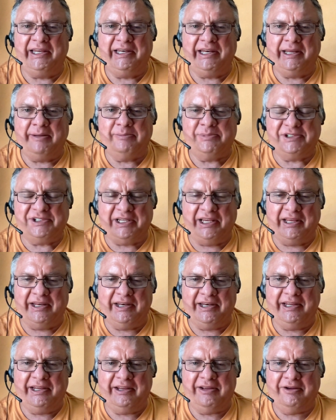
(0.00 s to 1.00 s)
named
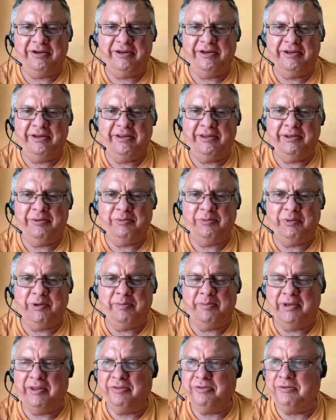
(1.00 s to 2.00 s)
Sandy that we
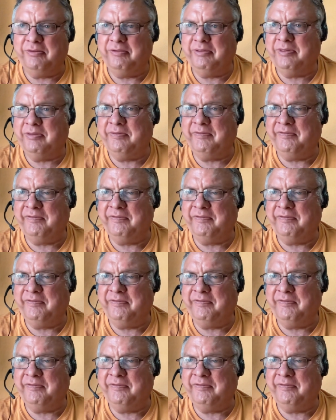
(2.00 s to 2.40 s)
met through